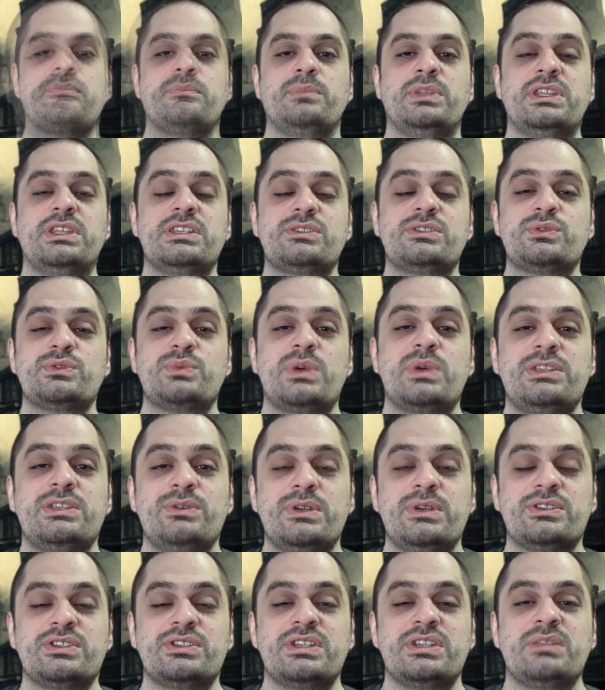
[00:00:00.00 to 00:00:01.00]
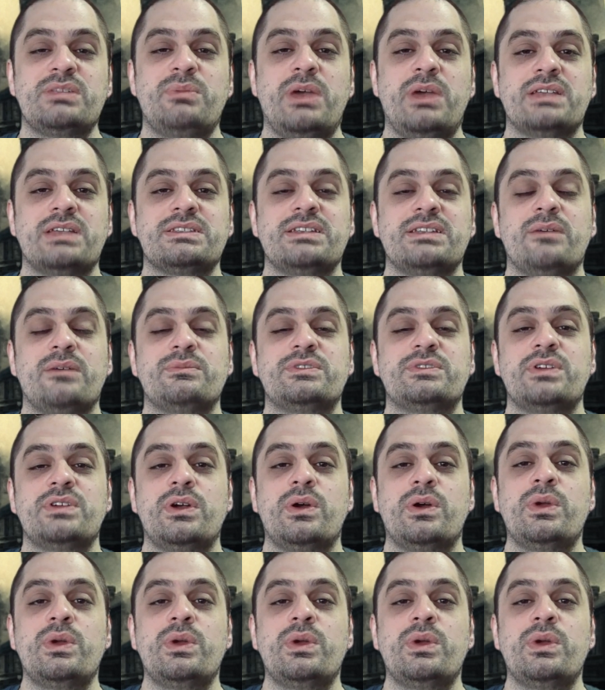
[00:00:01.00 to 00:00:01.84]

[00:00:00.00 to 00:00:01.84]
But this was way too interesting to pass up. So